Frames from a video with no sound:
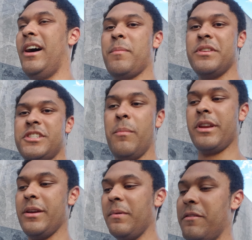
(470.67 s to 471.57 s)
might have been
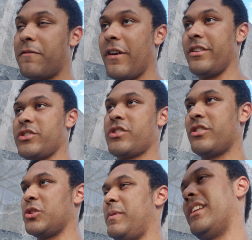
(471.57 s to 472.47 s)
somebody in French
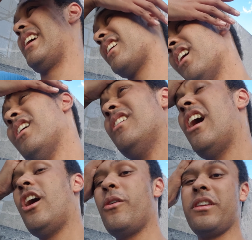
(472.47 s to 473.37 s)
just being like,
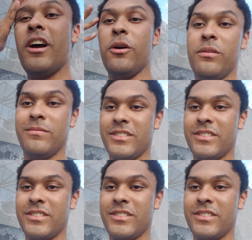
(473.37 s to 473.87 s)
oh, you know,